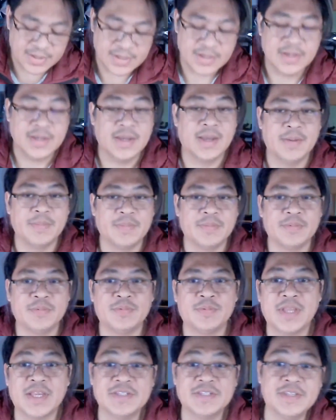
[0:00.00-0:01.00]
I'm
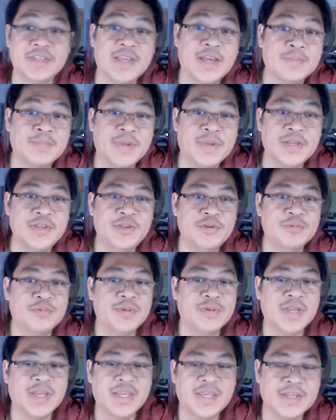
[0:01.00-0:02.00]
testing out my new
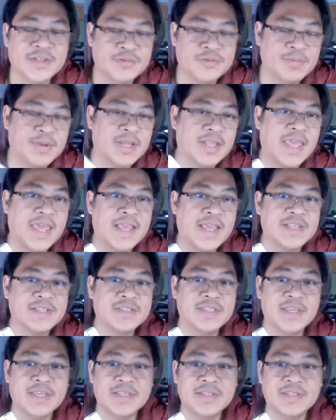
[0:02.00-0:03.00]
rig as well as
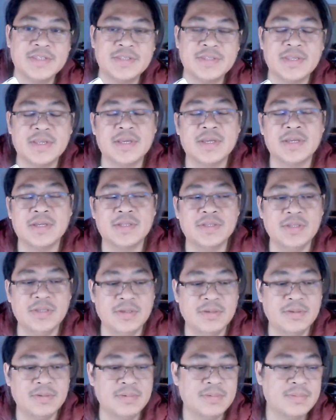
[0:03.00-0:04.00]
this
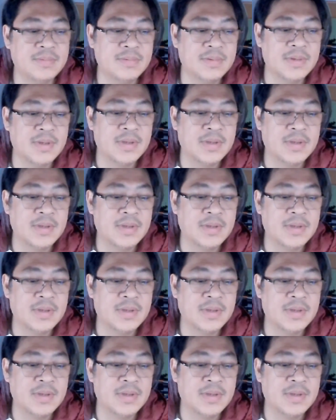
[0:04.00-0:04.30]
newish